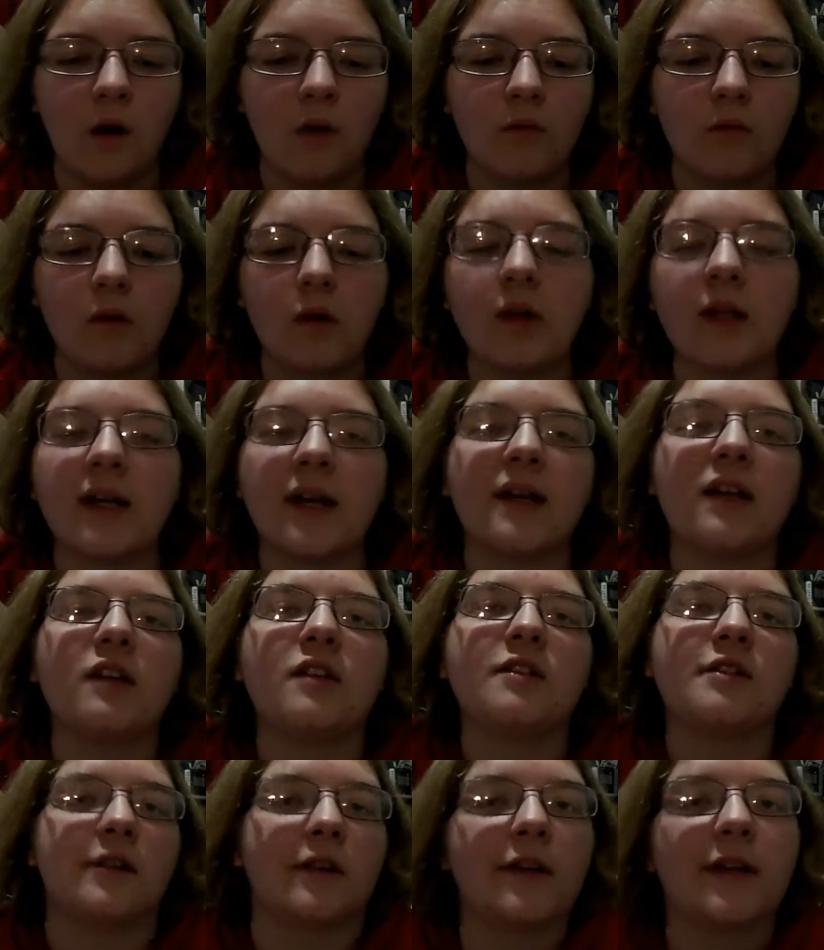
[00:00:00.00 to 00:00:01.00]
roll again
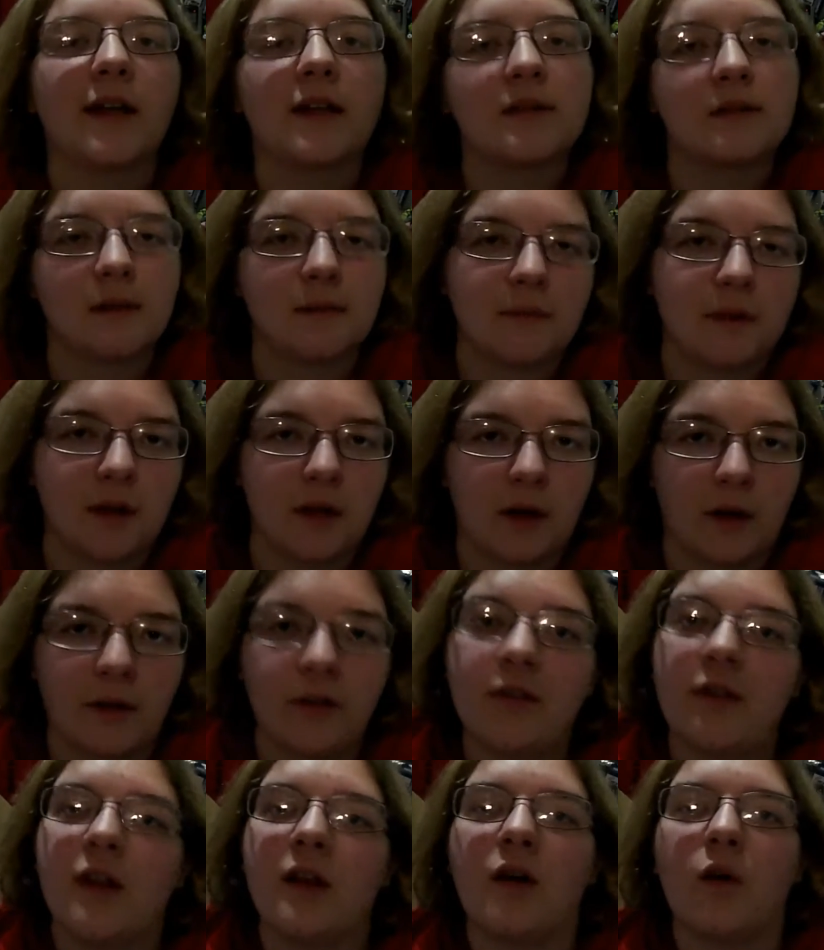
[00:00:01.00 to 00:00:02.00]
until you get something other
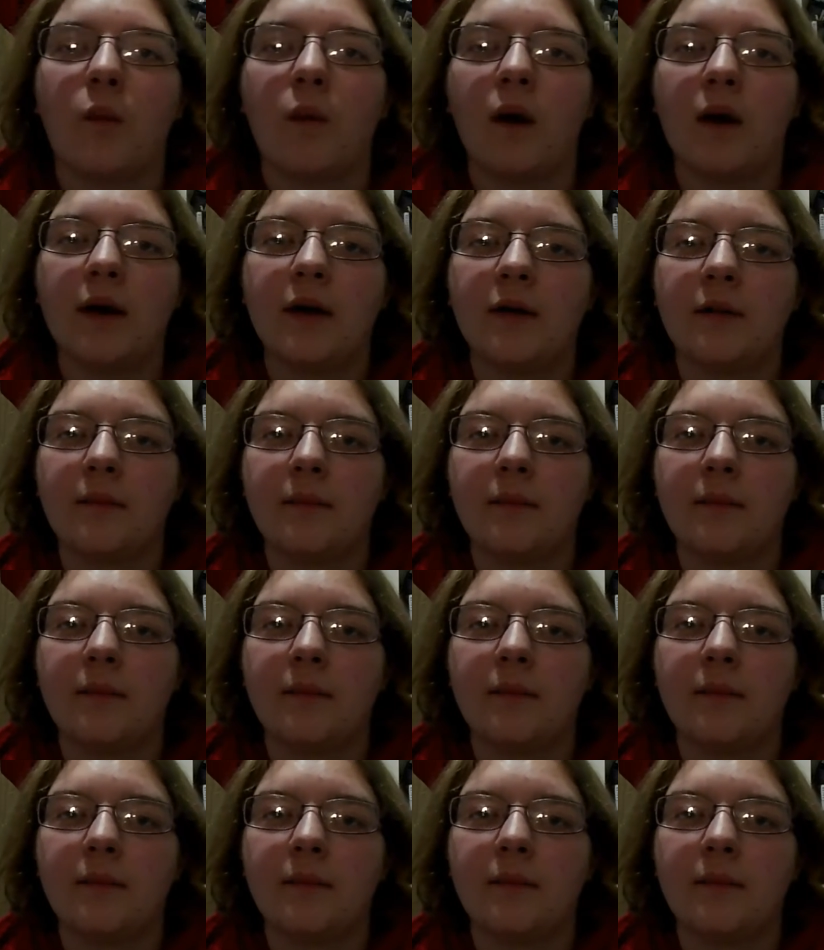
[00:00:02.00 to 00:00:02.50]
than a 1,